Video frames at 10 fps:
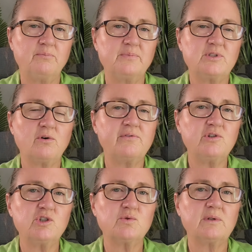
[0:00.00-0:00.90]
So if you
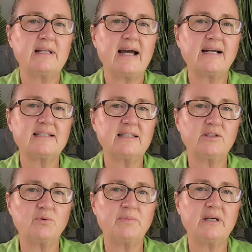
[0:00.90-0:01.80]
just relax a
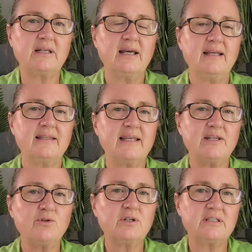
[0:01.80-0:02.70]
little bit,
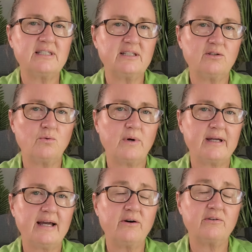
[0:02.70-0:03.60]
then you can see a way out.